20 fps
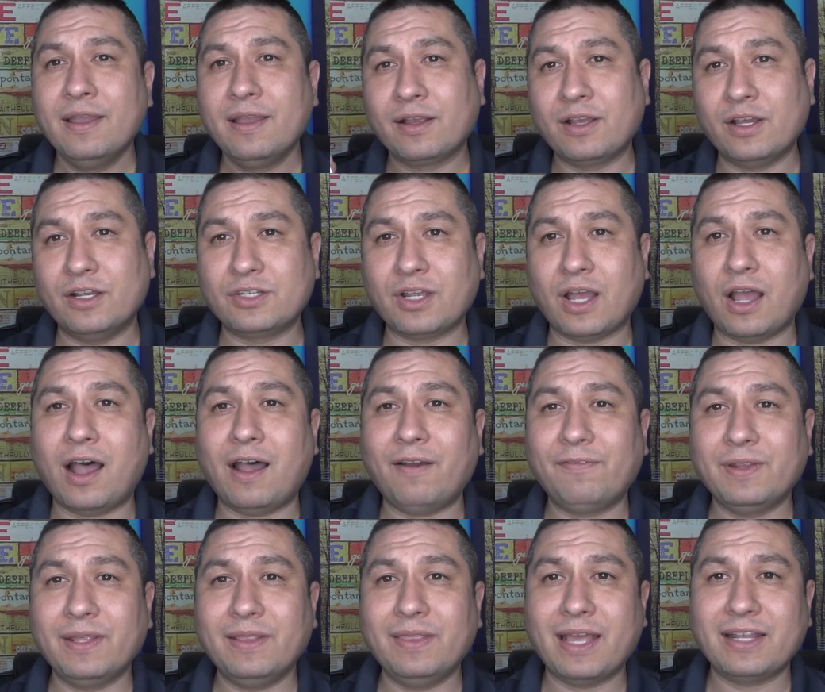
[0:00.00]
because
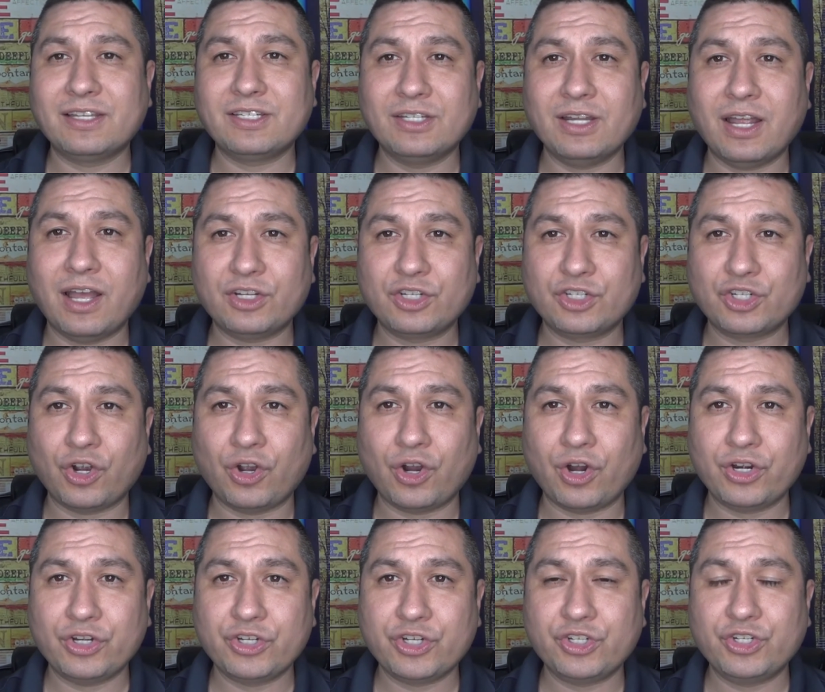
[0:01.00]
often that's not
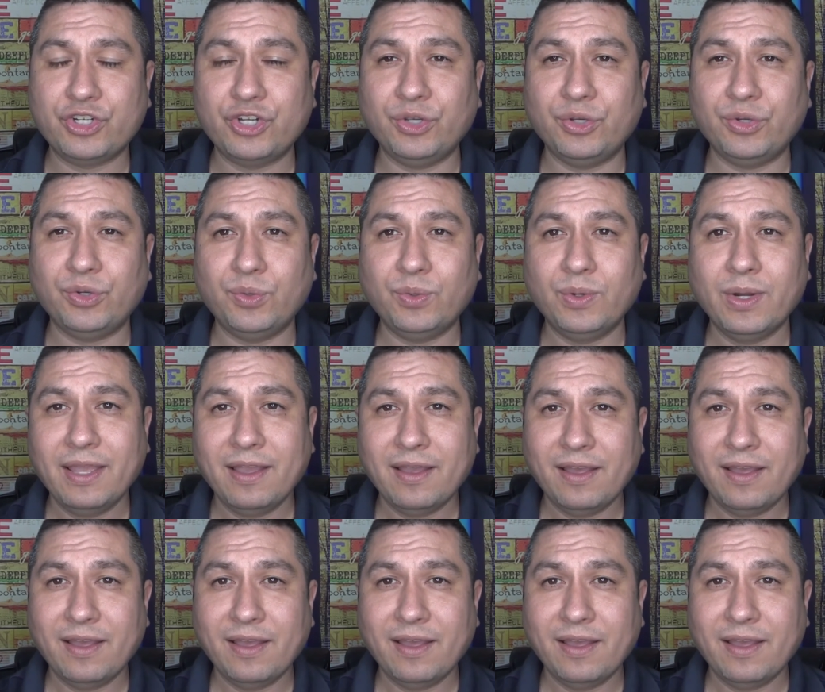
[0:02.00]
charged to